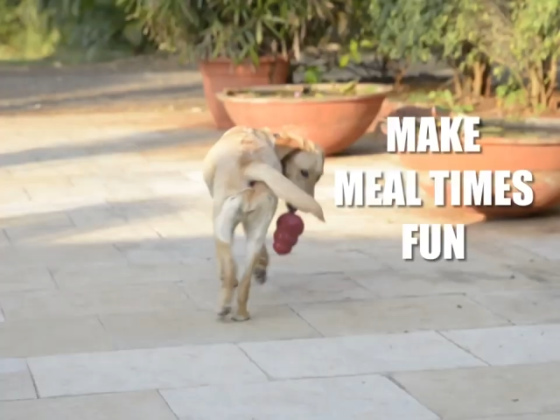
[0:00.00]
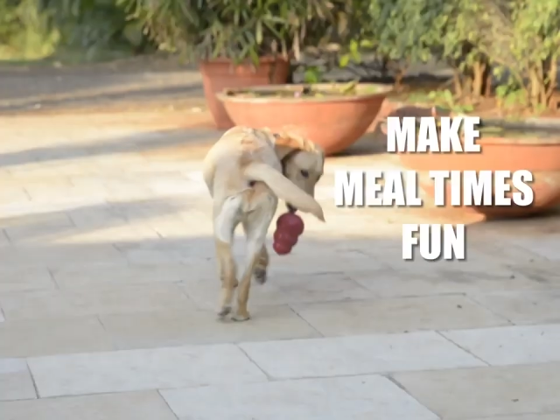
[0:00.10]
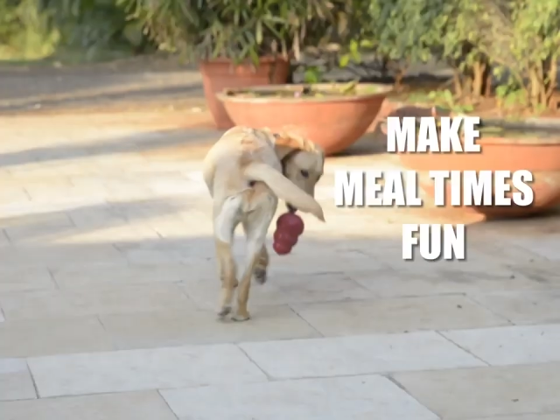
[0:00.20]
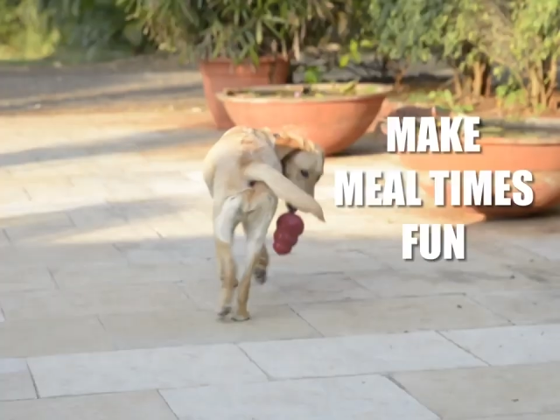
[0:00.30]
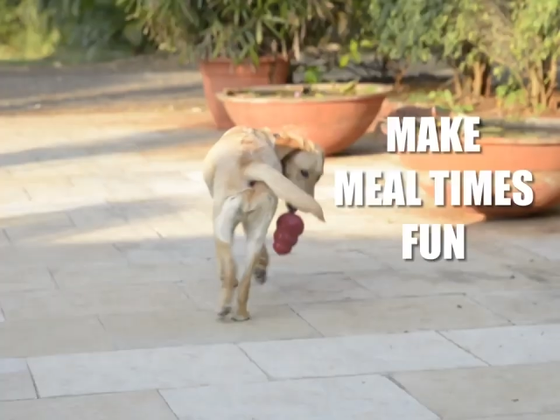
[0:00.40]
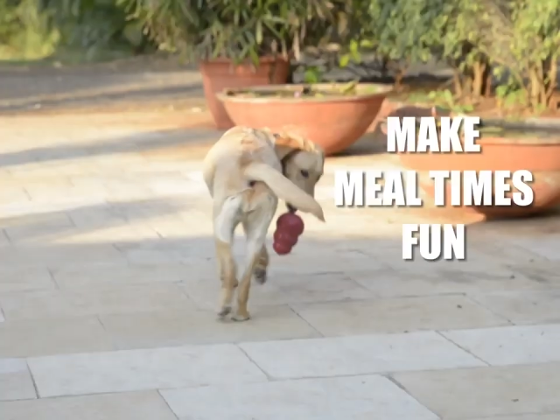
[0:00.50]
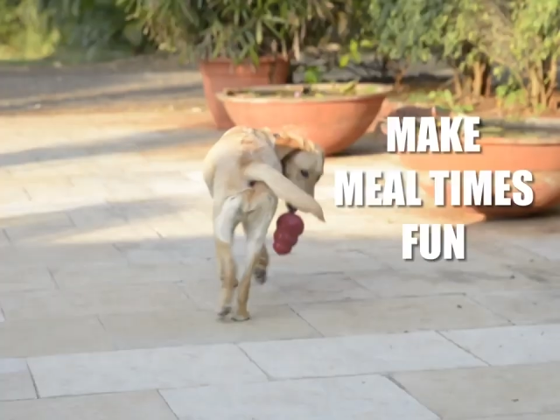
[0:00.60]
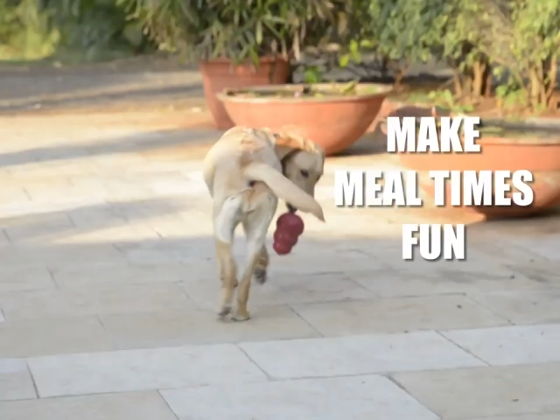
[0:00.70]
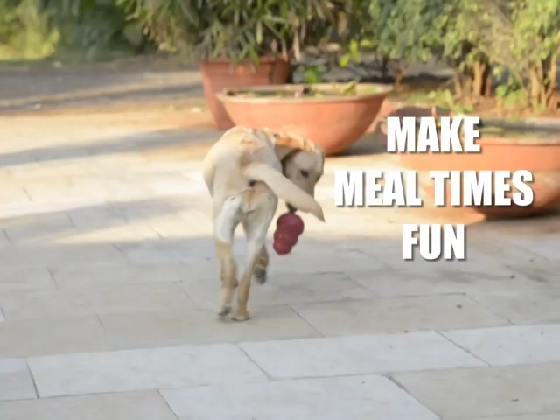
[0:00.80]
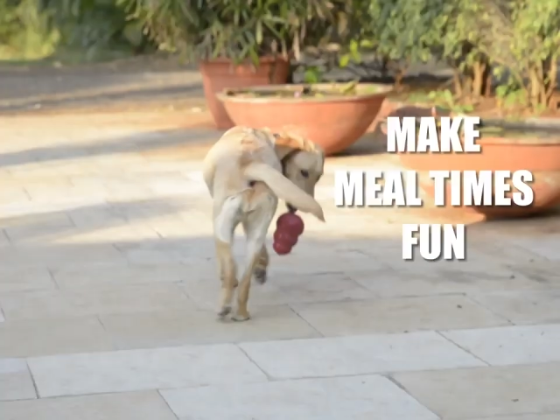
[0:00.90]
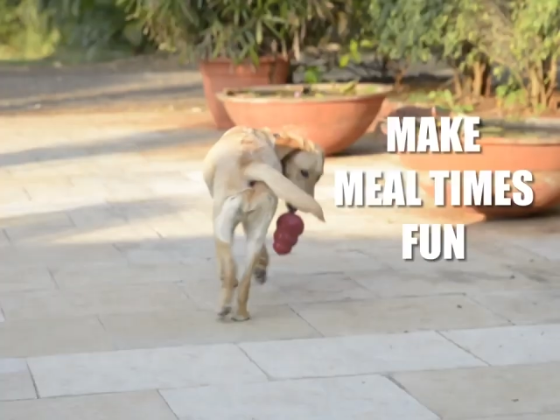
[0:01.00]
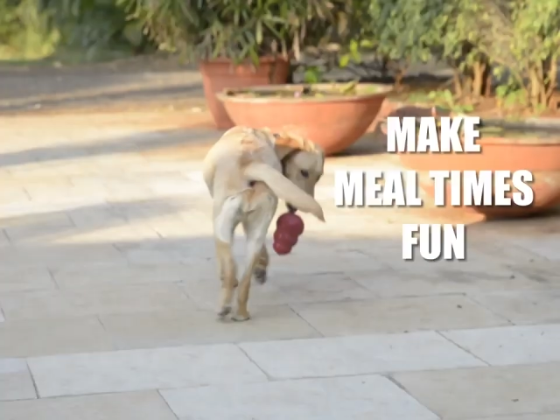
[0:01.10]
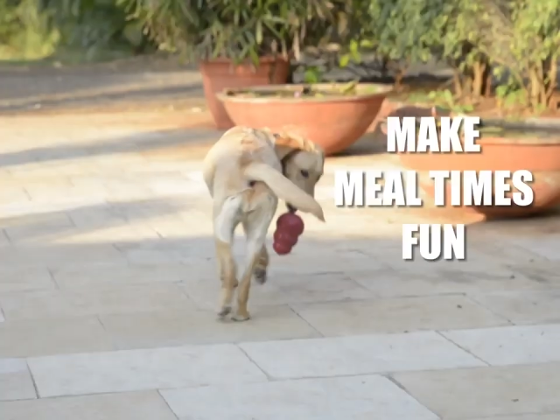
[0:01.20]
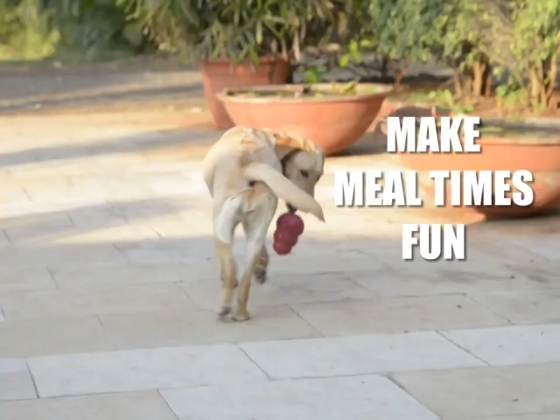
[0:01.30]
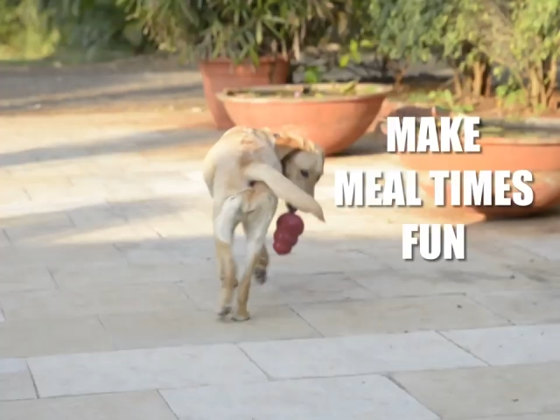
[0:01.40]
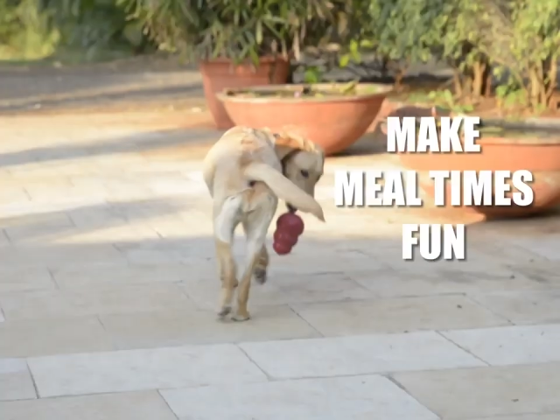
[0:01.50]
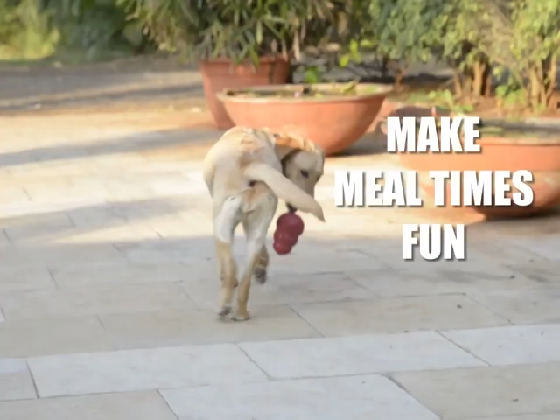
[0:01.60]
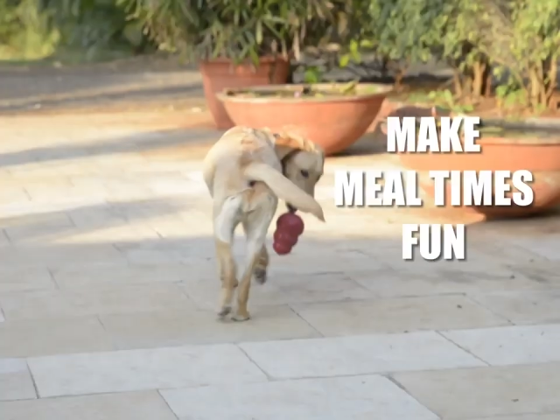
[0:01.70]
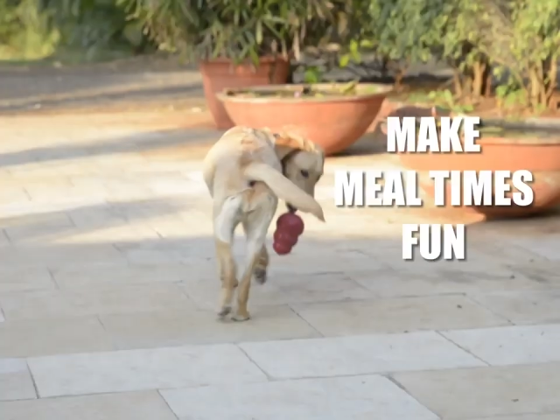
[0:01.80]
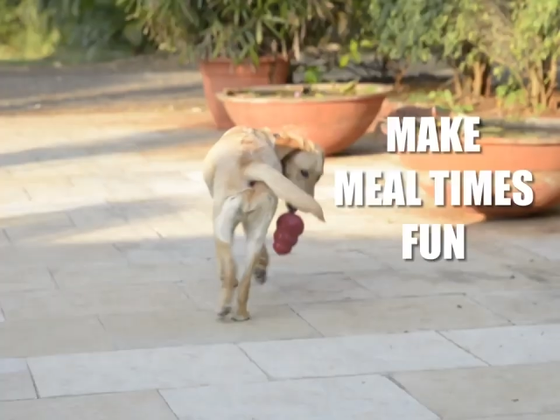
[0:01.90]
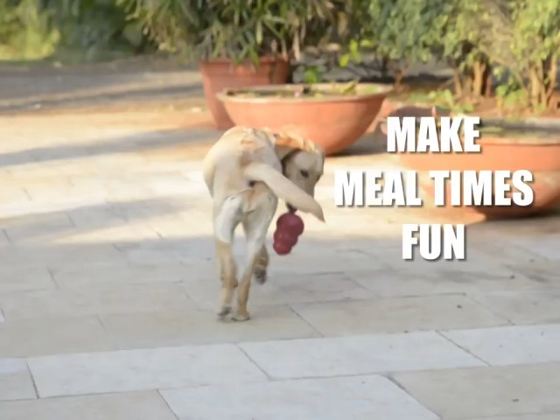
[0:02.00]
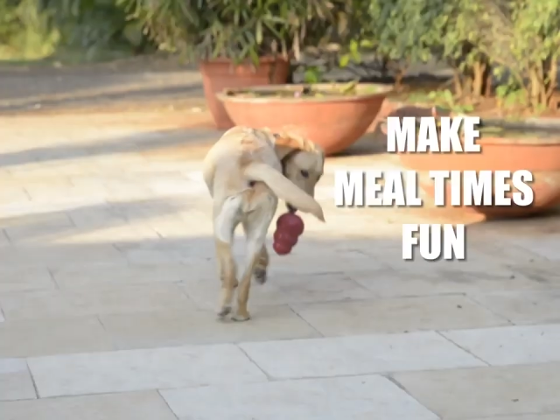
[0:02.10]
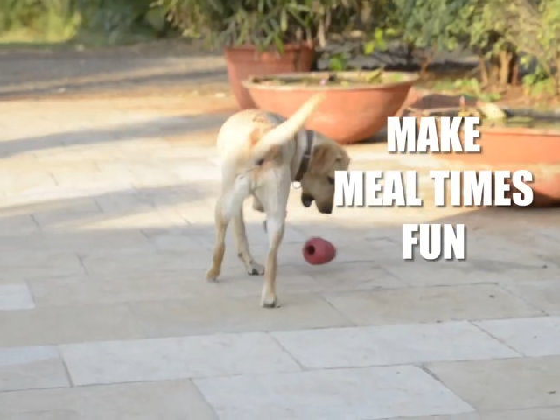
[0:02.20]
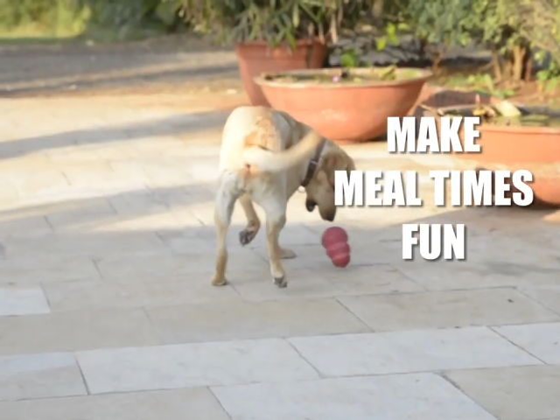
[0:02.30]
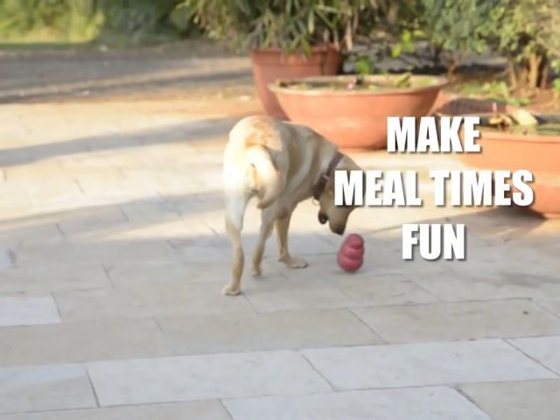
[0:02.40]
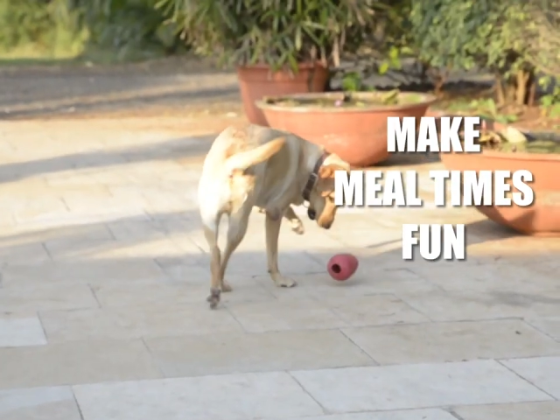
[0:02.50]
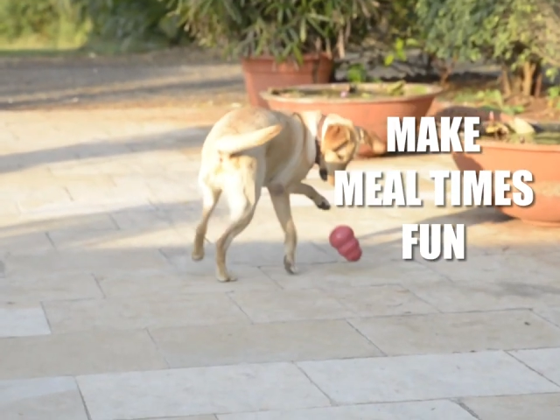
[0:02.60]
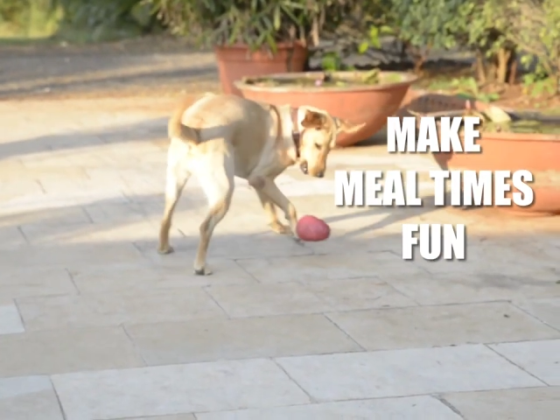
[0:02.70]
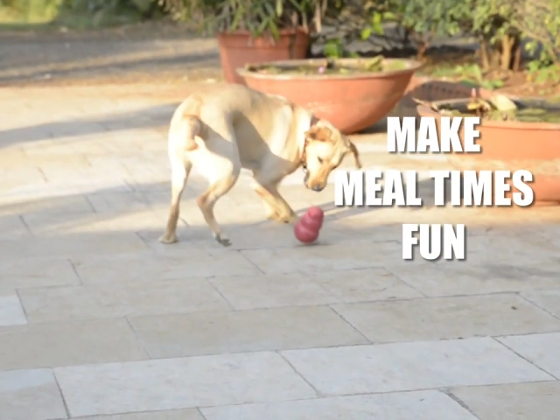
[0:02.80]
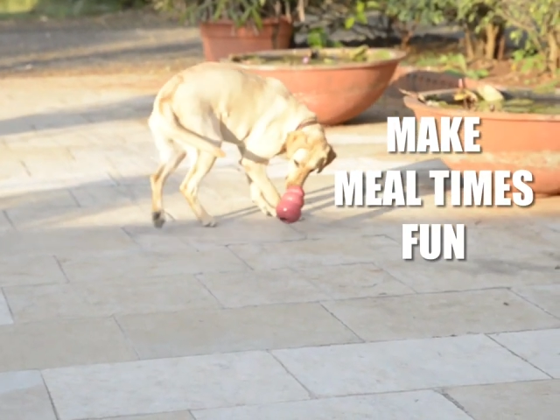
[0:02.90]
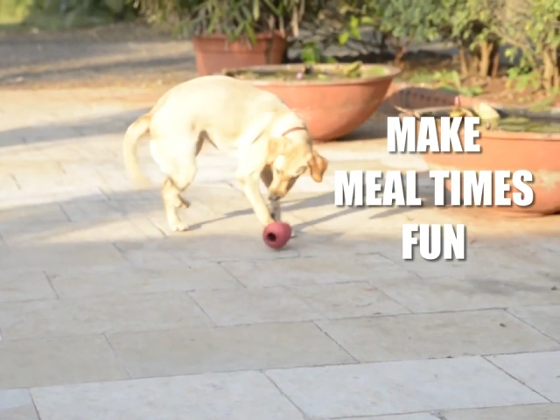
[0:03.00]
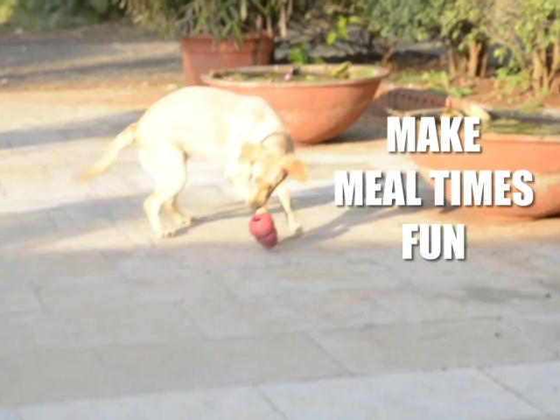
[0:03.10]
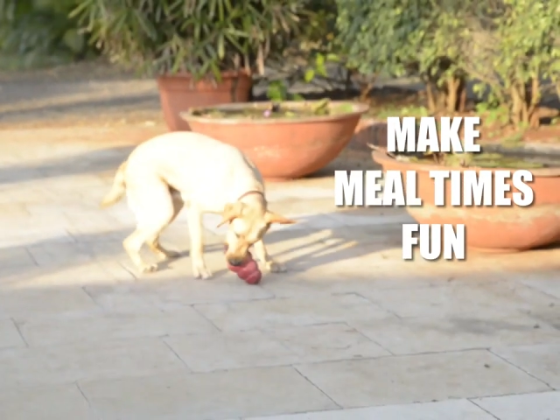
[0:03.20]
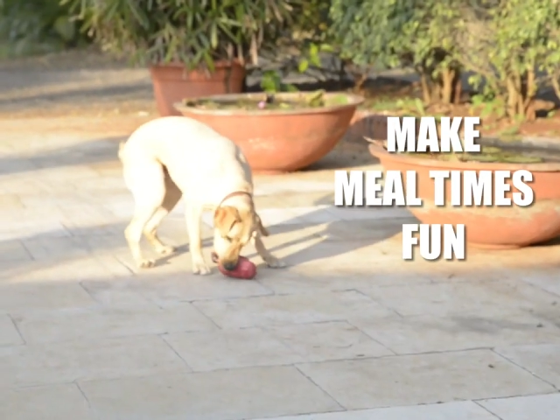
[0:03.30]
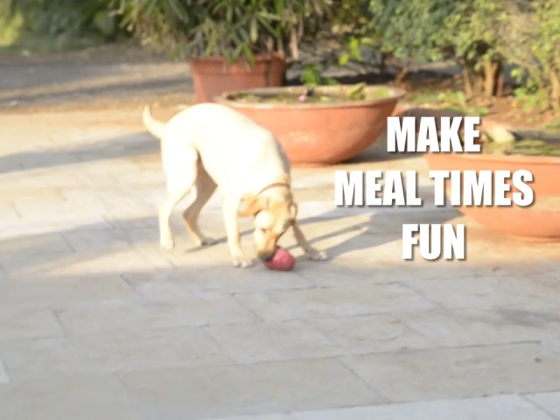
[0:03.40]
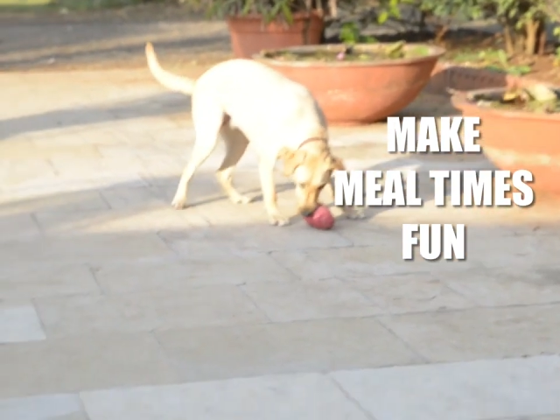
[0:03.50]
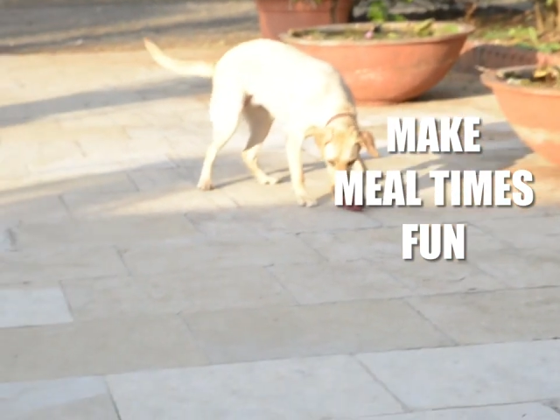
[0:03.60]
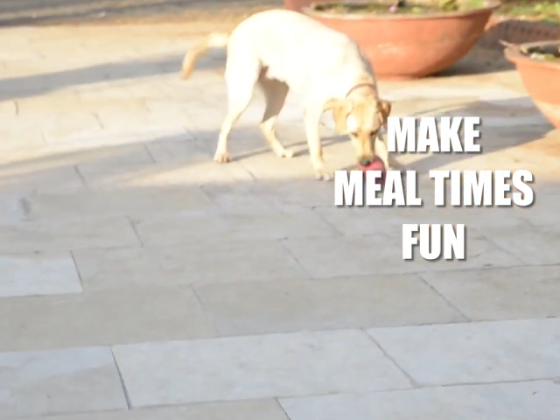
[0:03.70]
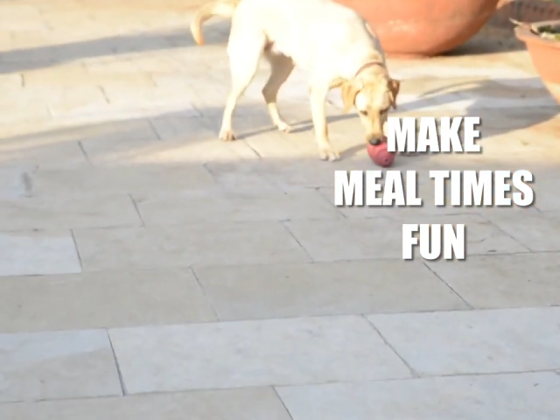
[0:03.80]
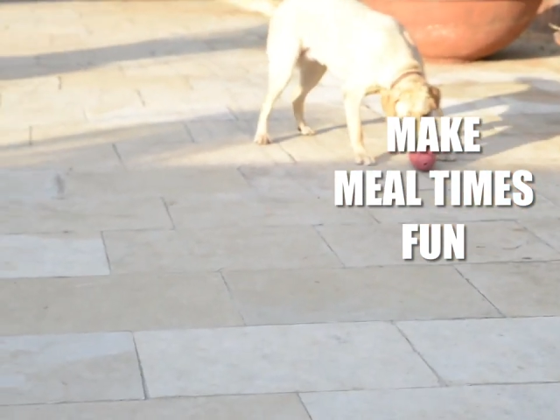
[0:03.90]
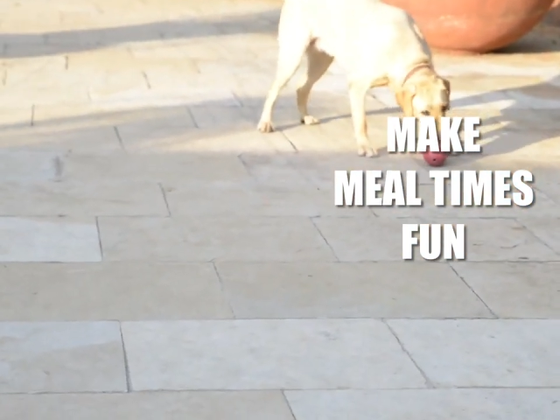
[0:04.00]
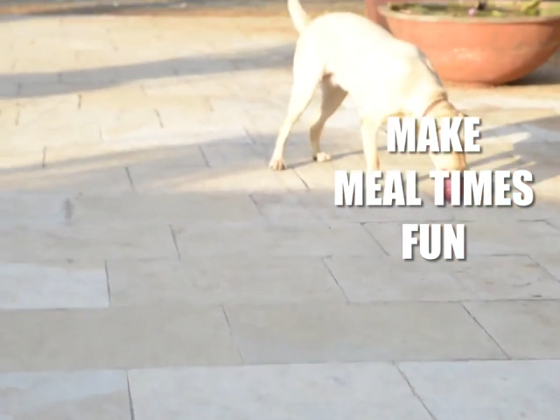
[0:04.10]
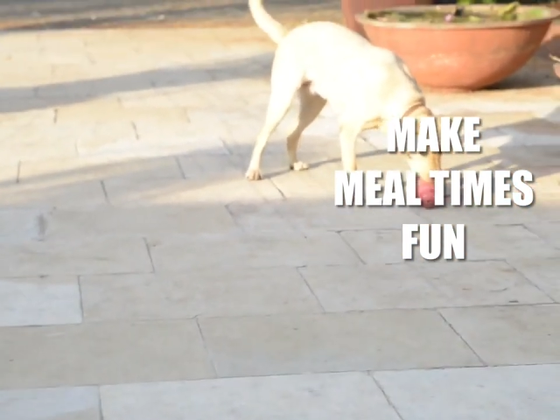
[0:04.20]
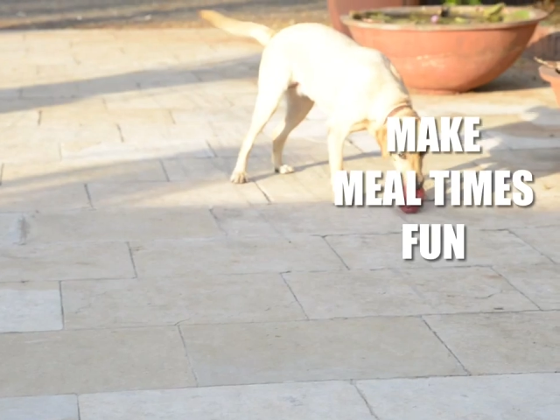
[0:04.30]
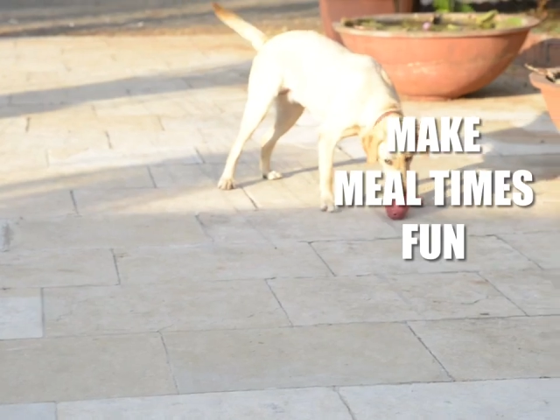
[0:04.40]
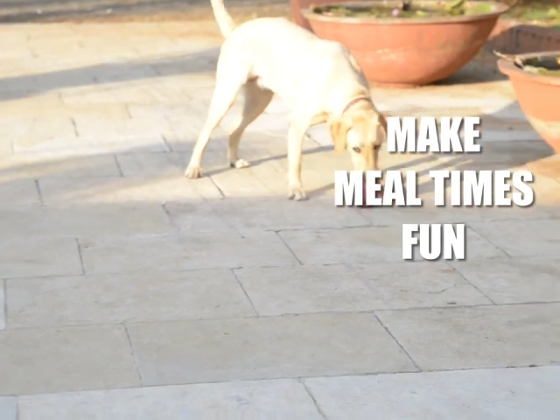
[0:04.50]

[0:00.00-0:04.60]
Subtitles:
[unreadable: no face in view]